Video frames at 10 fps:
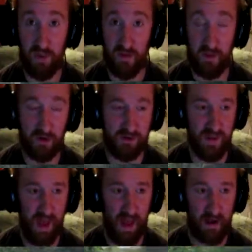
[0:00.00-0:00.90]
th there's
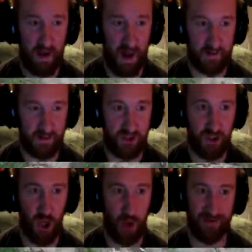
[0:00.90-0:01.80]
that, and I
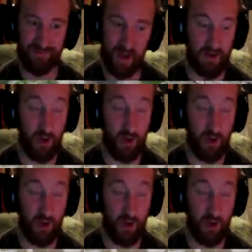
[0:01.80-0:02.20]
should, I,